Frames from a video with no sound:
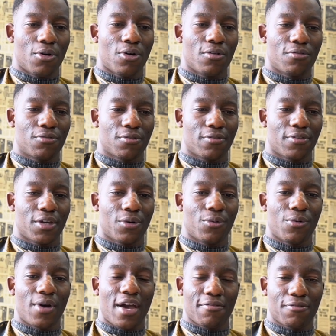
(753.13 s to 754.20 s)
both with
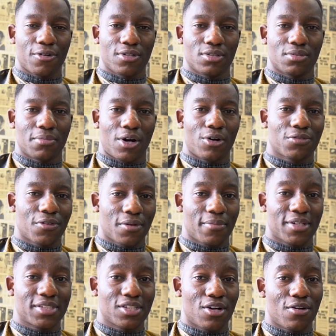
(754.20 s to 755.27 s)
equal effort. But I was finding
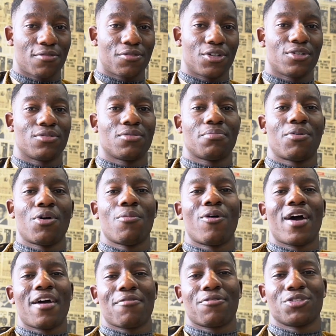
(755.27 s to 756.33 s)
myself, put
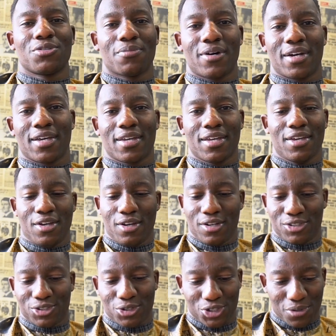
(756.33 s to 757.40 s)
more effort to my
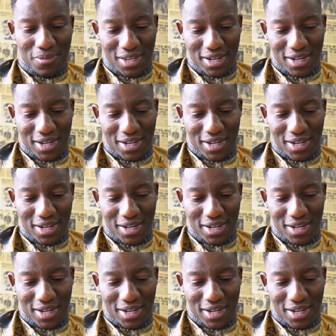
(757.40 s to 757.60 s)
social